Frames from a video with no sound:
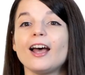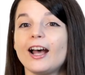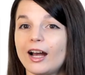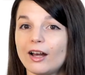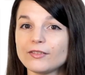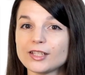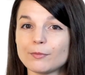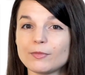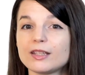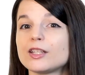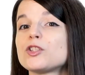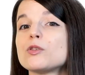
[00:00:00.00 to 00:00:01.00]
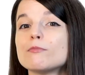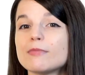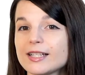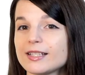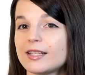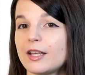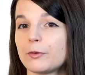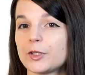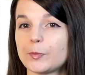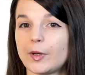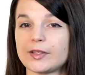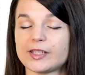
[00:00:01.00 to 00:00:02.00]
Have something that you must take
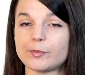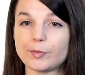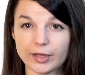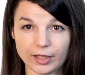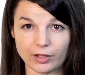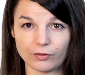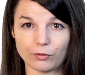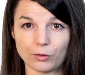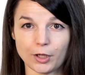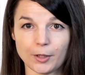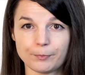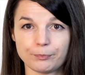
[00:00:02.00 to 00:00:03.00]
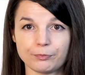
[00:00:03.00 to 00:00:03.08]
responsibility for.